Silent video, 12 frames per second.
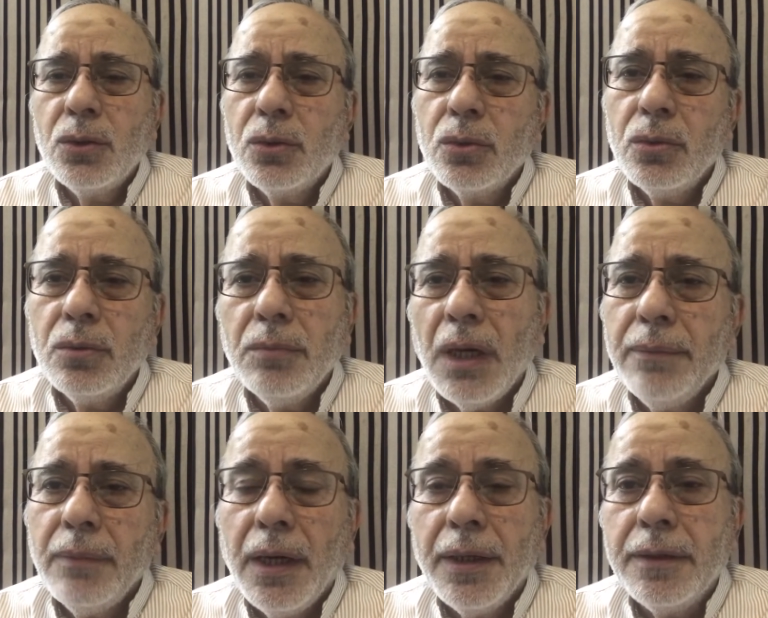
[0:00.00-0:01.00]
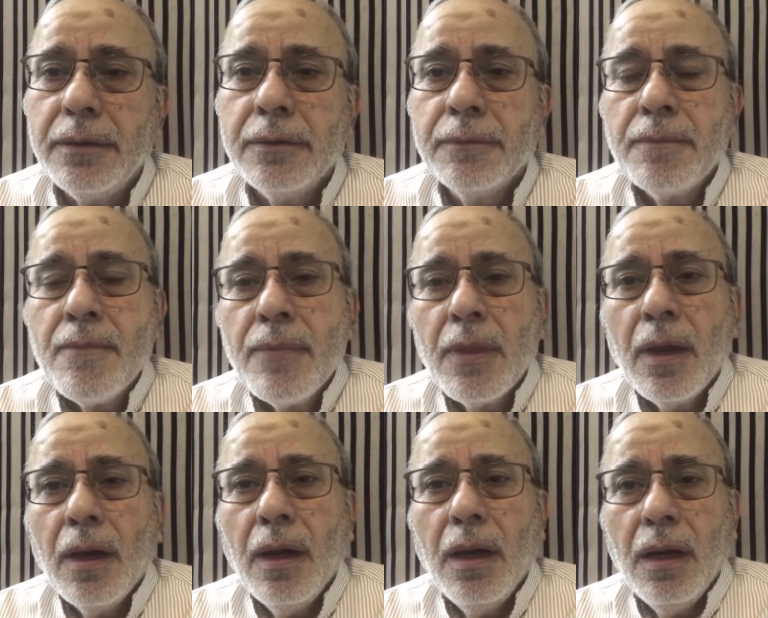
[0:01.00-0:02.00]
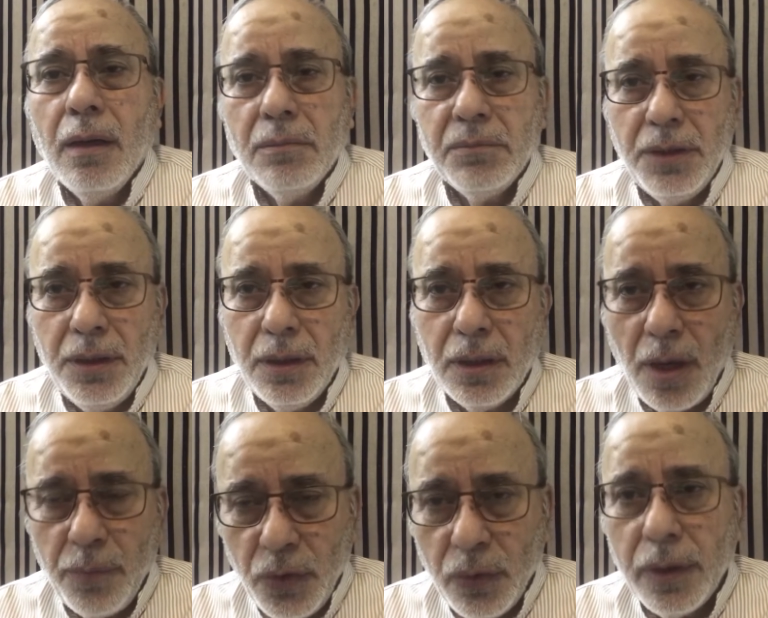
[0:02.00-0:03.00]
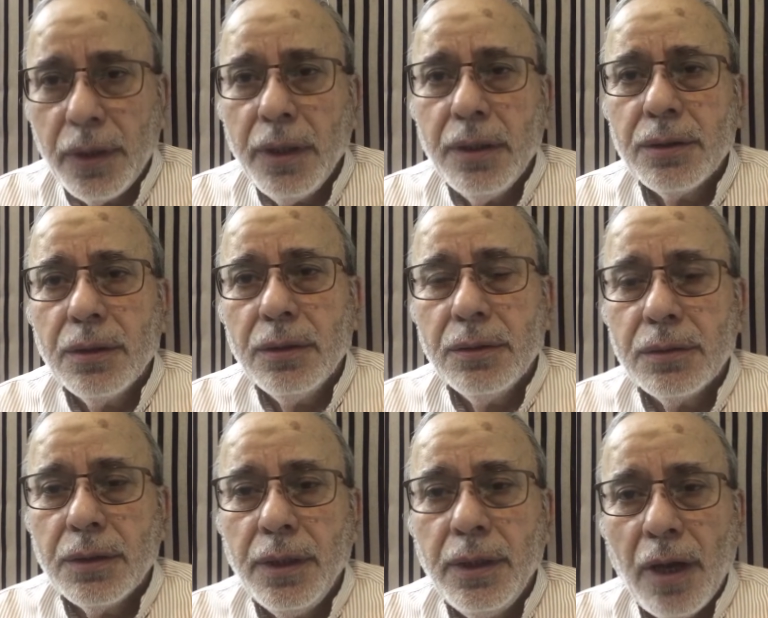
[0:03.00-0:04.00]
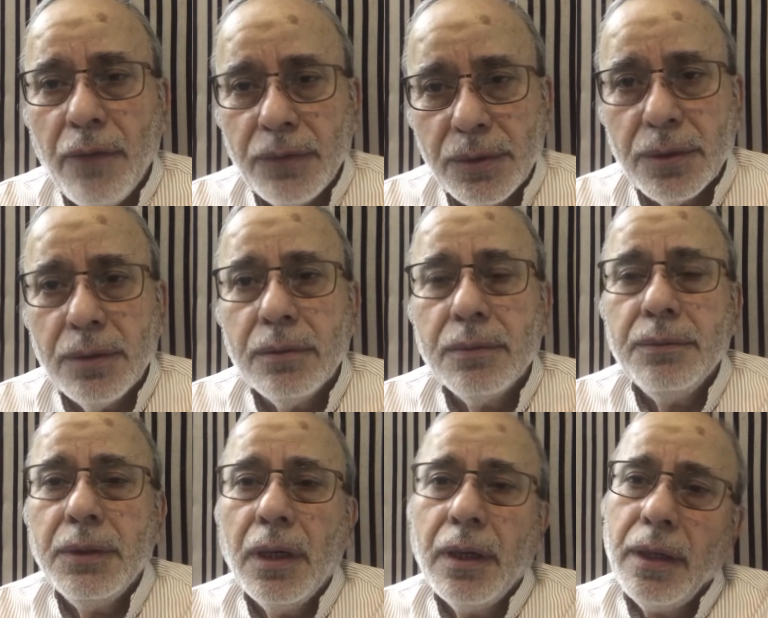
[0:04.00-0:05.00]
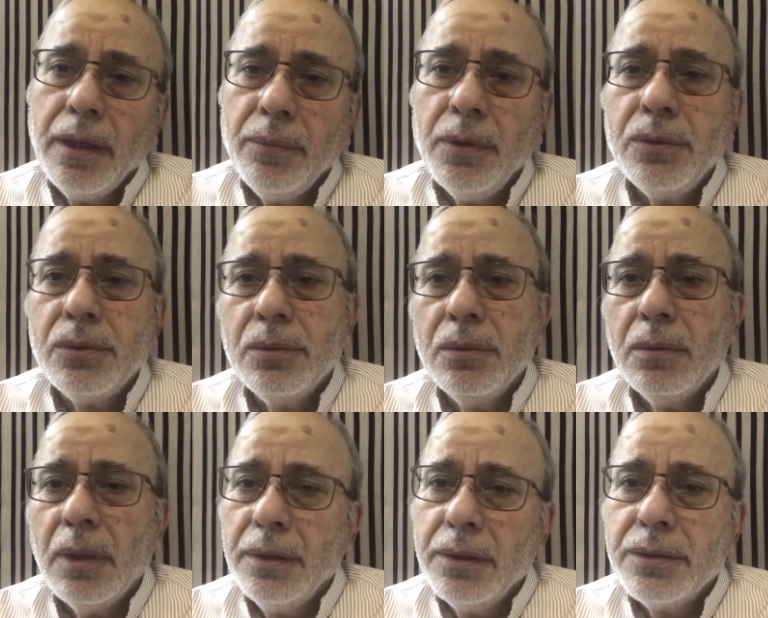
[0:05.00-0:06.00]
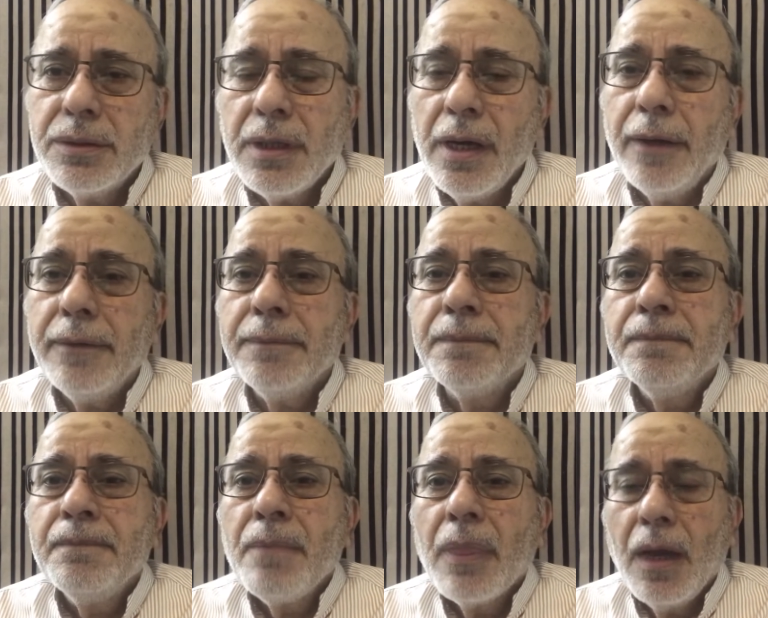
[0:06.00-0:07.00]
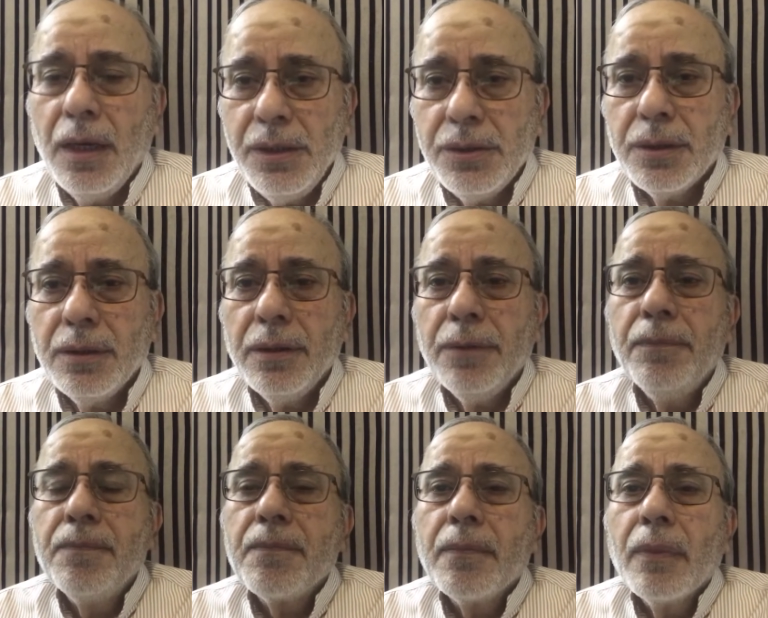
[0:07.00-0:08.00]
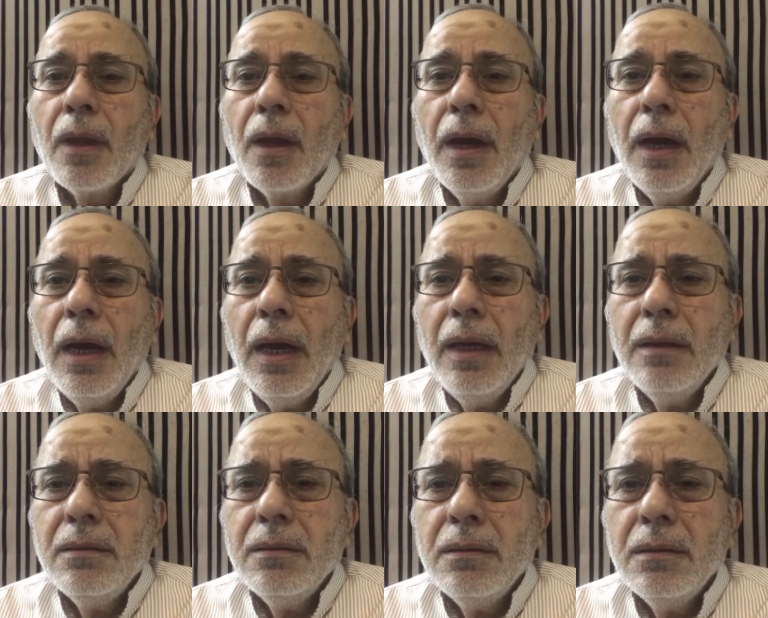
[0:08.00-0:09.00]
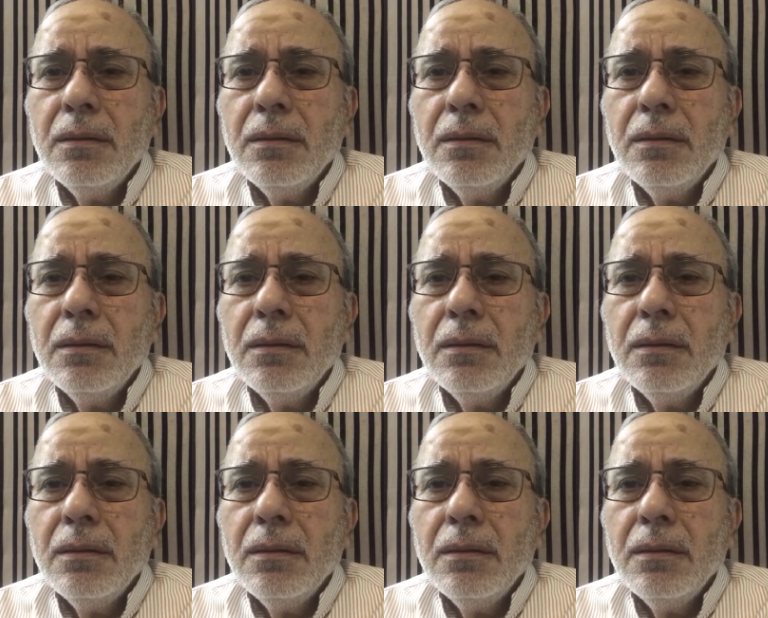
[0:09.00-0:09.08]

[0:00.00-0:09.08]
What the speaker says: to my mind, the communication is inefficient. We are unable to understand each other and